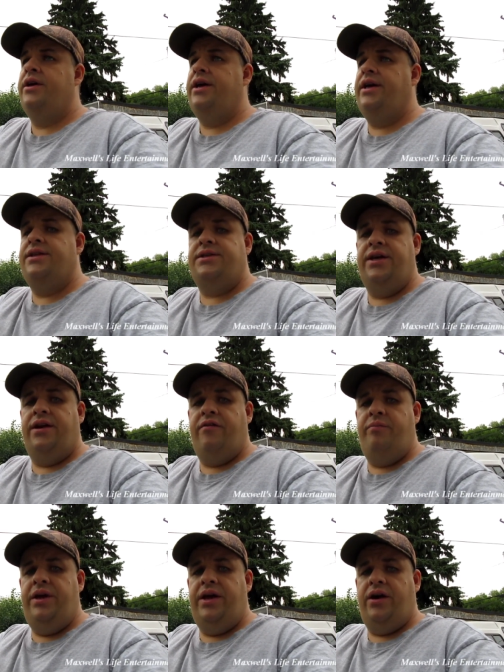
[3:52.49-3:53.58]
instead
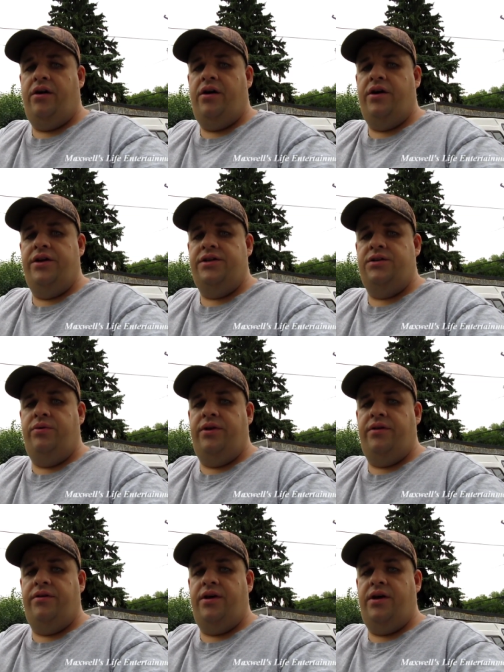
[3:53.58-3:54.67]
of being honest
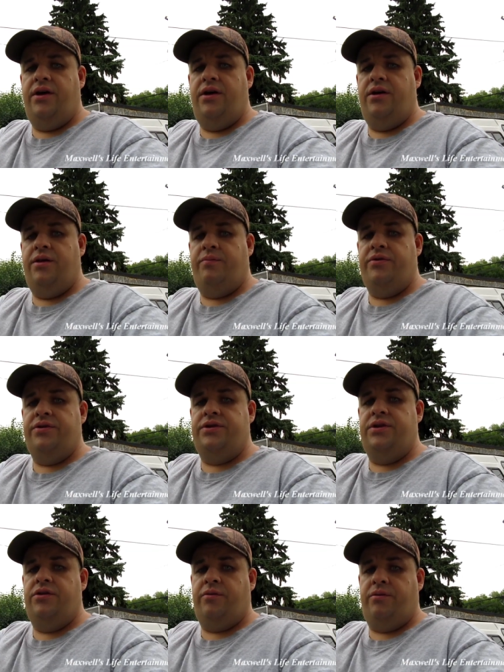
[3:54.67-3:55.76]
with uh, the
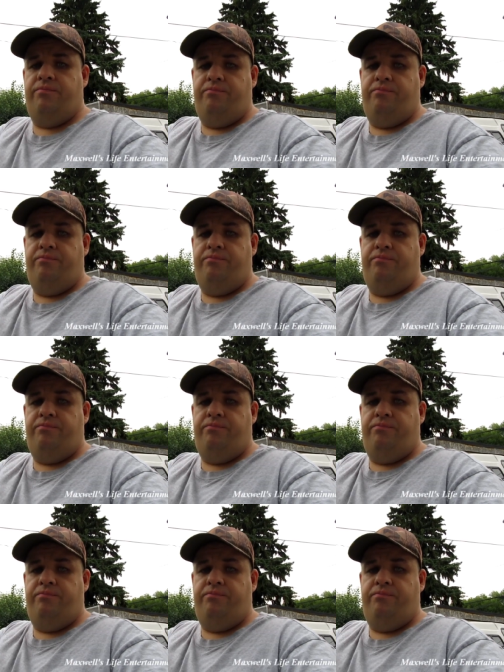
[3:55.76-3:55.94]
person or